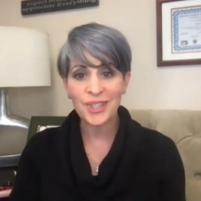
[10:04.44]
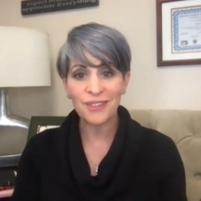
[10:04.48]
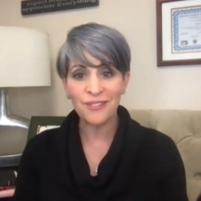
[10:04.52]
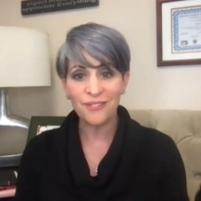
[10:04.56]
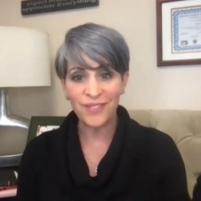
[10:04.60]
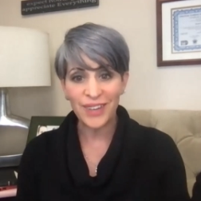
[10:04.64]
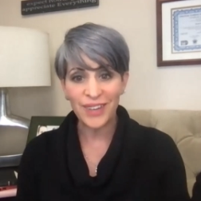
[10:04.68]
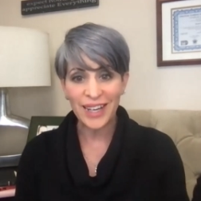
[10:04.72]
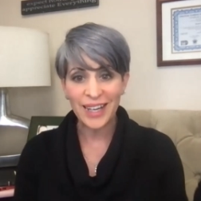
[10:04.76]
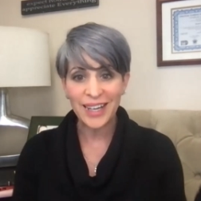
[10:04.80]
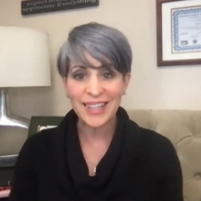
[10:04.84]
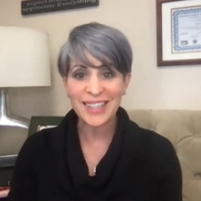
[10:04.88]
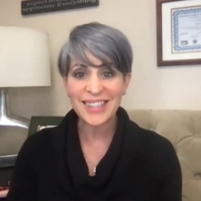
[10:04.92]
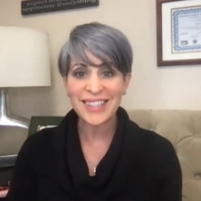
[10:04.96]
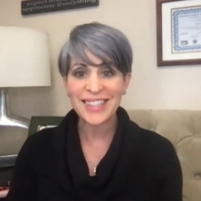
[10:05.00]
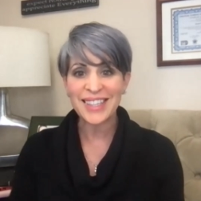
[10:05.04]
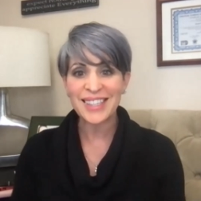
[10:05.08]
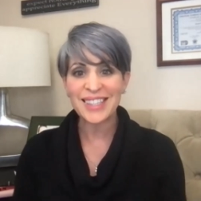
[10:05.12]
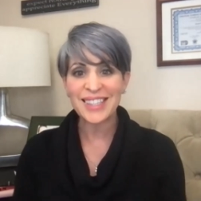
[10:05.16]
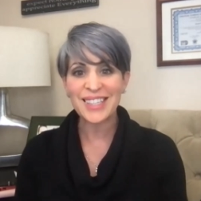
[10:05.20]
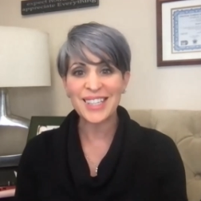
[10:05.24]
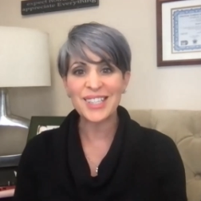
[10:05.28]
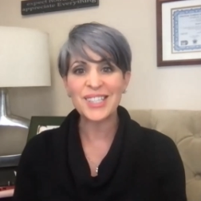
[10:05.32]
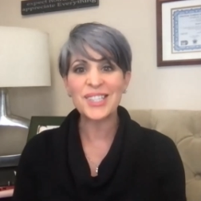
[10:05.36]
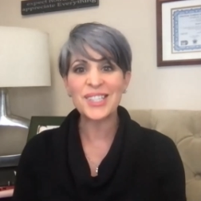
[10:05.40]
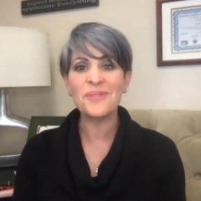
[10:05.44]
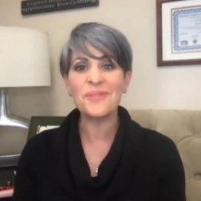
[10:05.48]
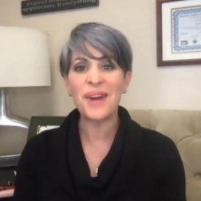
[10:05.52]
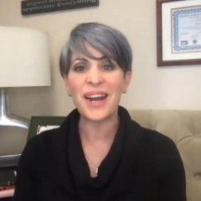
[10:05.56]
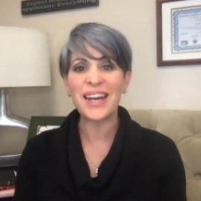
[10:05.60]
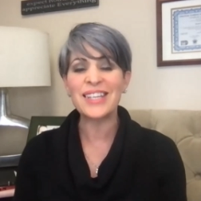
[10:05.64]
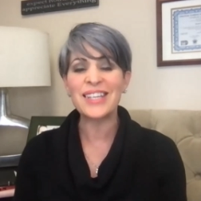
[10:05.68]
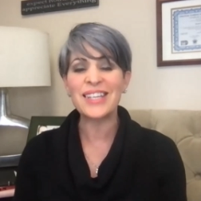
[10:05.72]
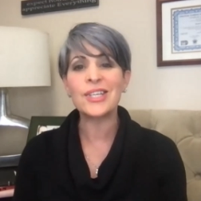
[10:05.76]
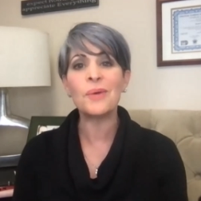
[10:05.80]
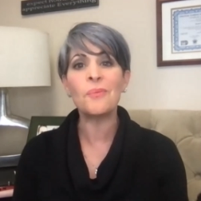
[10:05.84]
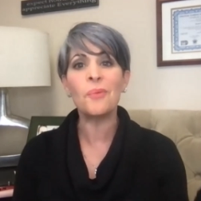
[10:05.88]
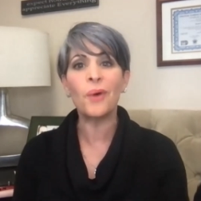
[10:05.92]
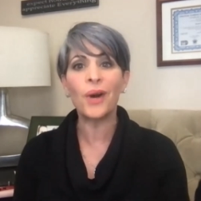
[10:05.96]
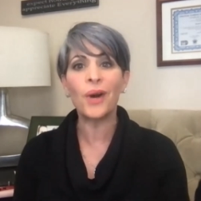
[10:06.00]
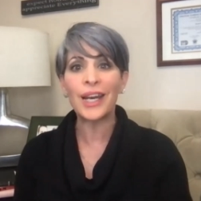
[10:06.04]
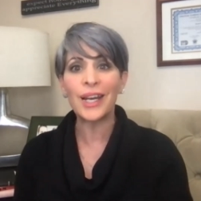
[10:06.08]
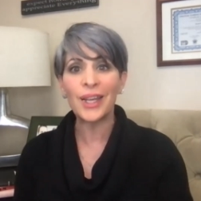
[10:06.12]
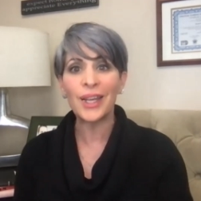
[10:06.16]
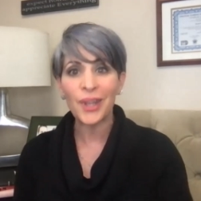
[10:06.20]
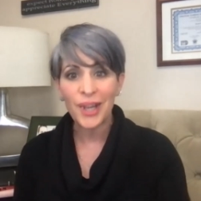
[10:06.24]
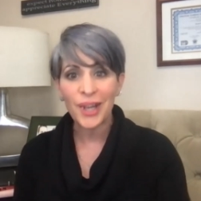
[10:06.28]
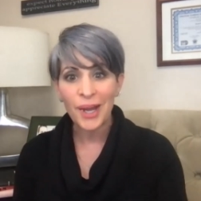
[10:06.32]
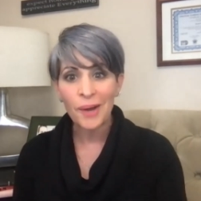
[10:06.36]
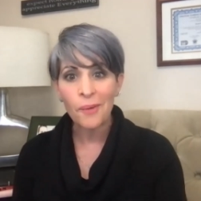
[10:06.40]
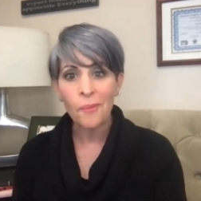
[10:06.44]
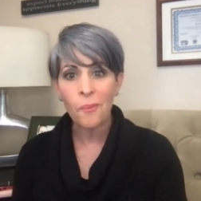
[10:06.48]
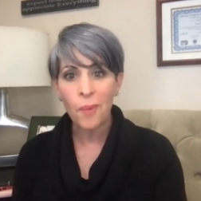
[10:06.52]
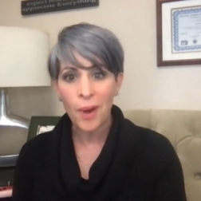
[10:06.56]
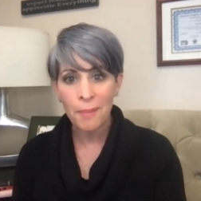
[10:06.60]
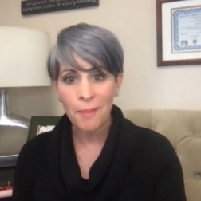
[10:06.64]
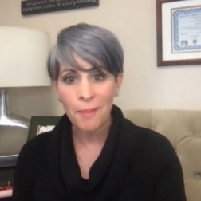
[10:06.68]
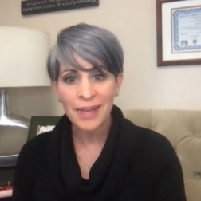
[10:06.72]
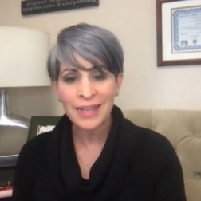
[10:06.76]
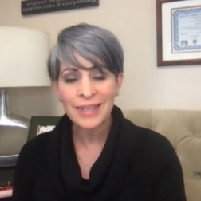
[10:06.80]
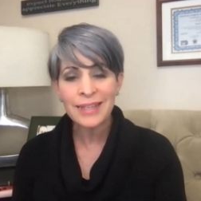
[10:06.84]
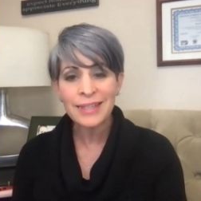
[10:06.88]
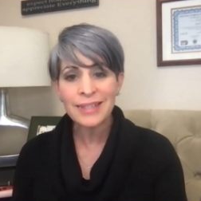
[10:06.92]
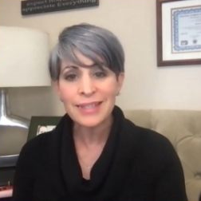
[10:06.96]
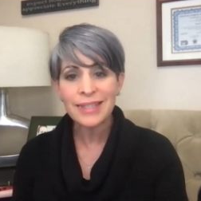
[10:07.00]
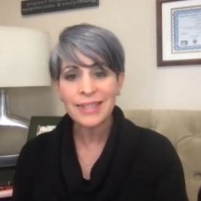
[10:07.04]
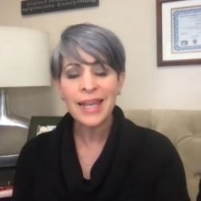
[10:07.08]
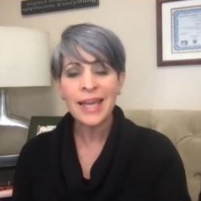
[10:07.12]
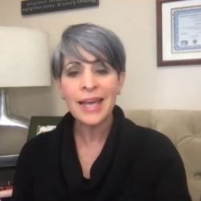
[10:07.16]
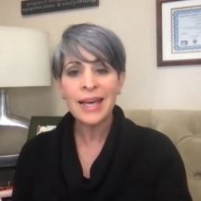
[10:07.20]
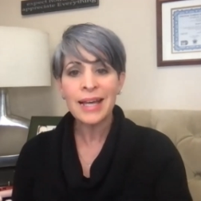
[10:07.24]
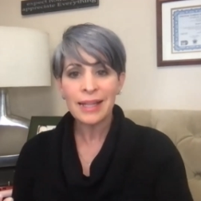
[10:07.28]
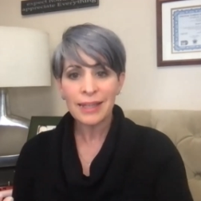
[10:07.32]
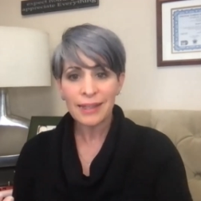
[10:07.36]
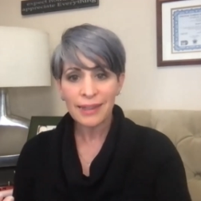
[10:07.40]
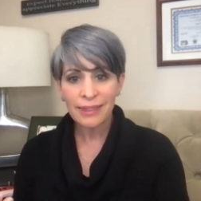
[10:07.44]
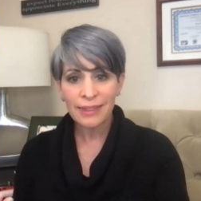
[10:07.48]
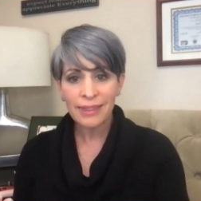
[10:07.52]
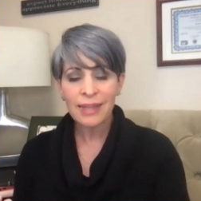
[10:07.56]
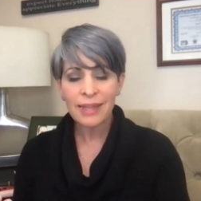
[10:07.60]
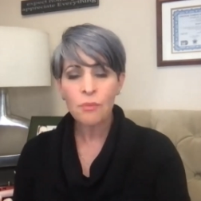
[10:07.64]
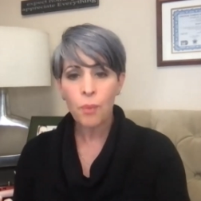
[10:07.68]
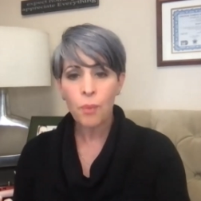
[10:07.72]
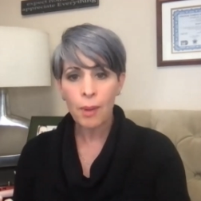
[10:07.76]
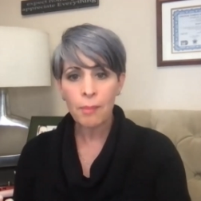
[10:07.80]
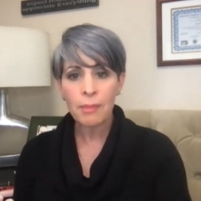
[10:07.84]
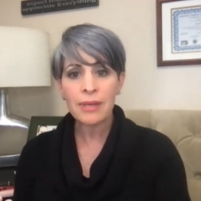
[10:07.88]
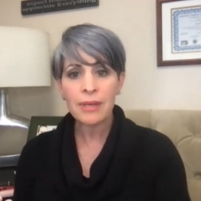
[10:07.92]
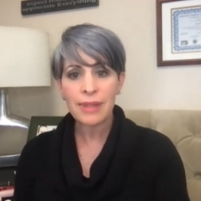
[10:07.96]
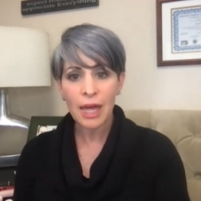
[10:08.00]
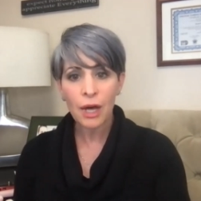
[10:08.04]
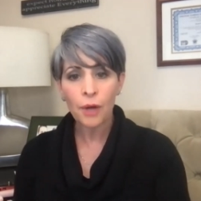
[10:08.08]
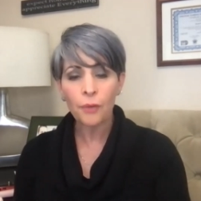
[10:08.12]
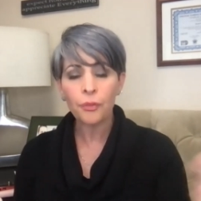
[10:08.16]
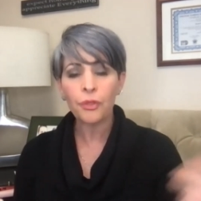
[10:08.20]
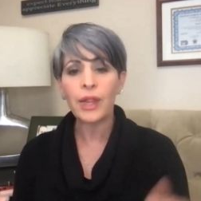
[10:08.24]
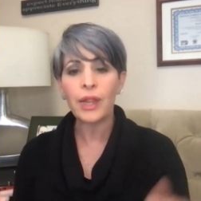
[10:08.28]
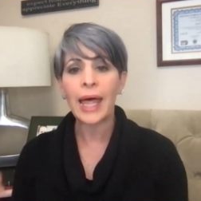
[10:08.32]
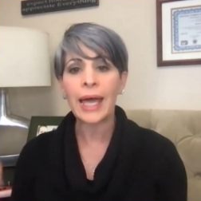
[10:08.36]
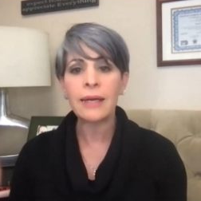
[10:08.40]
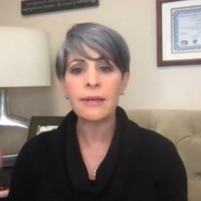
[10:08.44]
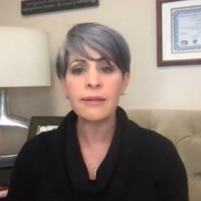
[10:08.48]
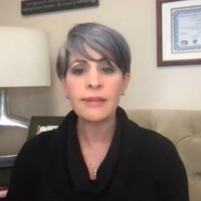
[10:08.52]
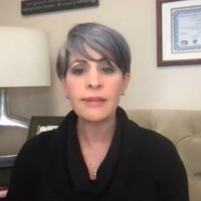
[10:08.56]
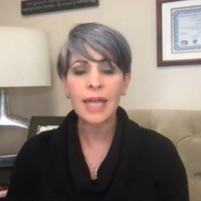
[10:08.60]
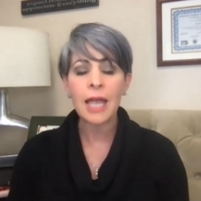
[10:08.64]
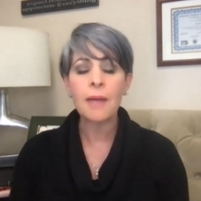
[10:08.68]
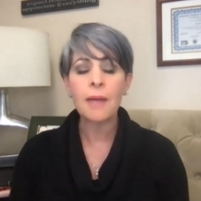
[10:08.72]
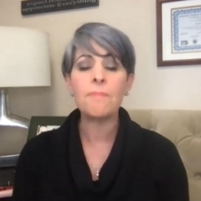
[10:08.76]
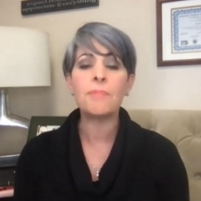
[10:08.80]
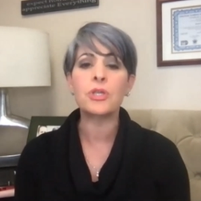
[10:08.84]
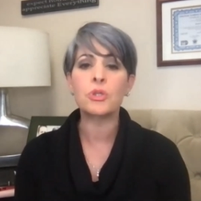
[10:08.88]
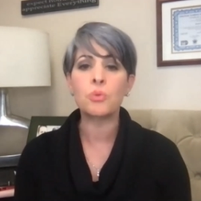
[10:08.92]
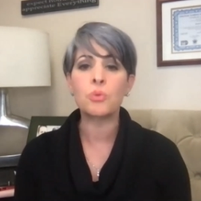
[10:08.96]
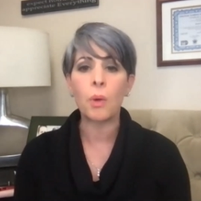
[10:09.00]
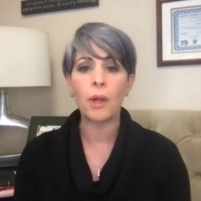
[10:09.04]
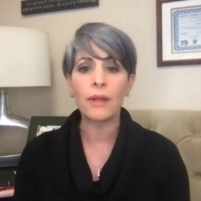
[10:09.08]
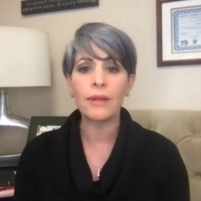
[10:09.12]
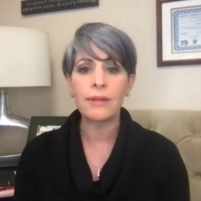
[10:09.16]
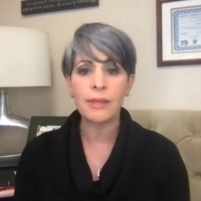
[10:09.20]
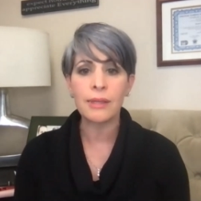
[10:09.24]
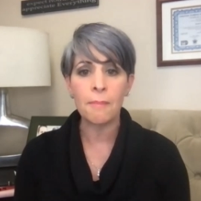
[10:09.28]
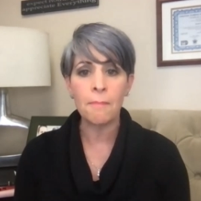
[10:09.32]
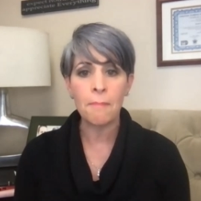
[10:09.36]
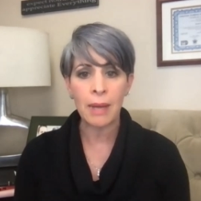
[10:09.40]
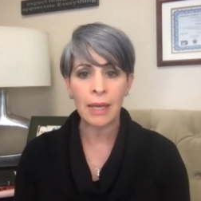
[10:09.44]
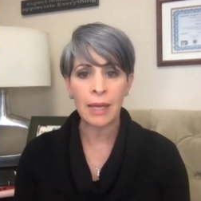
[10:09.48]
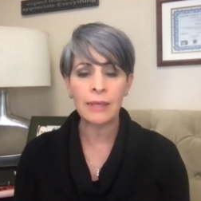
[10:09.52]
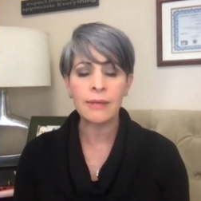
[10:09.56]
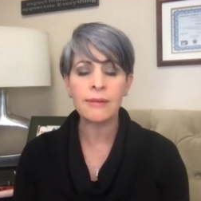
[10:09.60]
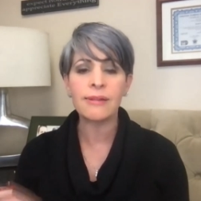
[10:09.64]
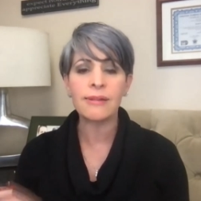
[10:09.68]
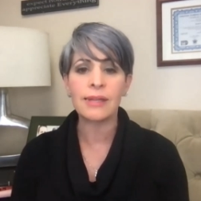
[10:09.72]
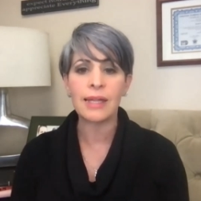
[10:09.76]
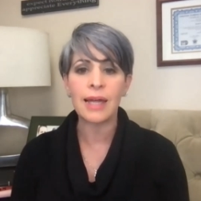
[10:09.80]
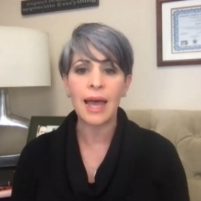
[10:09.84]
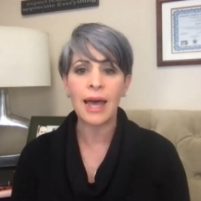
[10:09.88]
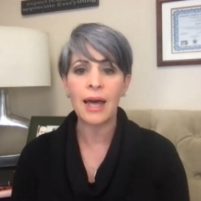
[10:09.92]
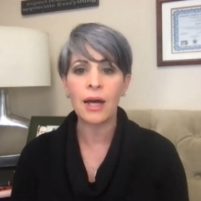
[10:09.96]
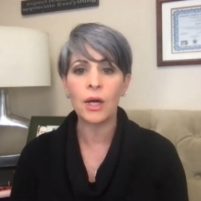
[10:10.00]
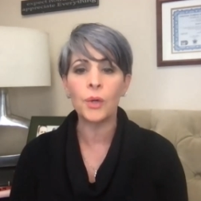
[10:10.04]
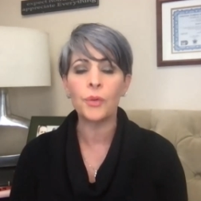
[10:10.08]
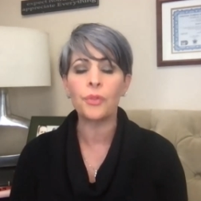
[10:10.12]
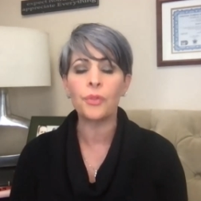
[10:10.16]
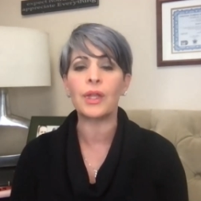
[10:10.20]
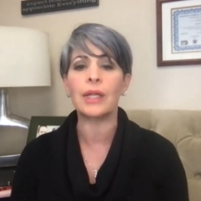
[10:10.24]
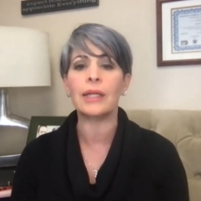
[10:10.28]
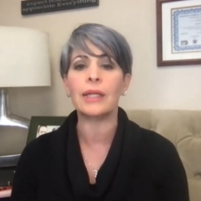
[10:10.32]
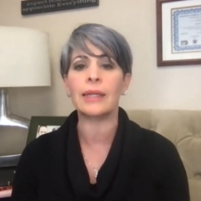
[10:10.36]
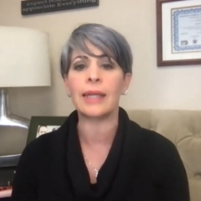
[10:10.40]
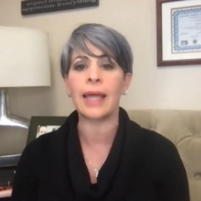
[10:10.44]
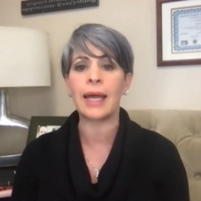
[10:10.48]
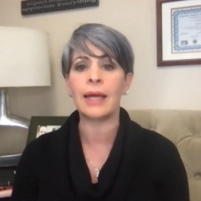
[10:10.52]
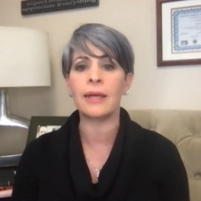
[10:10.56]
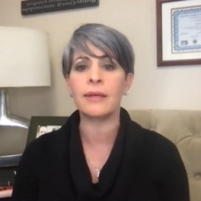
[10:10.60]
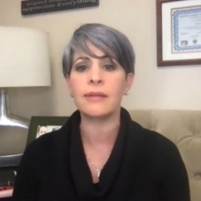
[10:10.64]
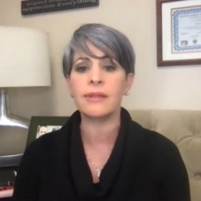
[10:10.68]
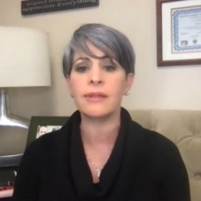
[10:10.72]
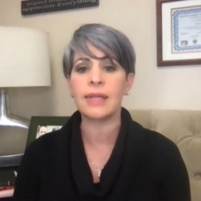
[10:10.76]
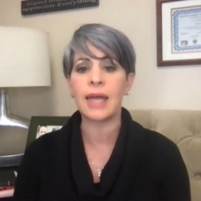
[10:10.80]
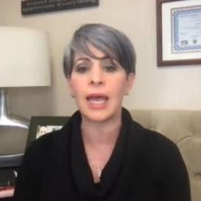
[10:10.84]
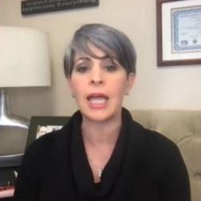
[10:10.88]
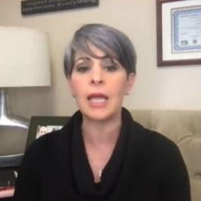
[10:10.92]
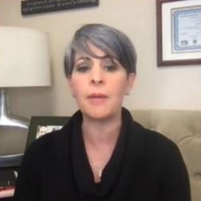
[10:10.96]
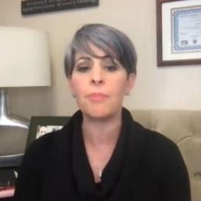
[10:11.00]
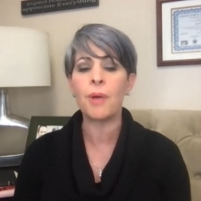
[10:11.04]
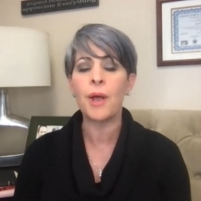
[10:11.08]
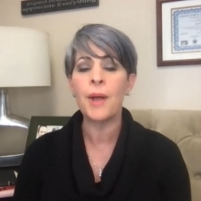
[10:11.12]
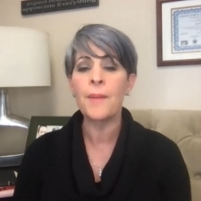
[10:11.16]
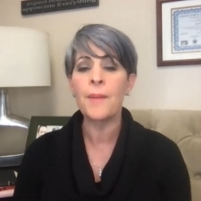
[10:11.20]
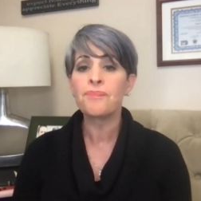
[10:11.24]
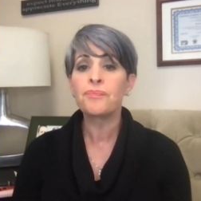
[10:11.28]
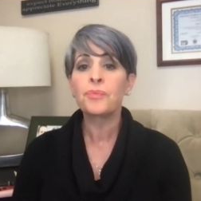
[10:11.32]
and Venus situation. We're going to look at women's, the women's health landscape, as well as the men's health landscape.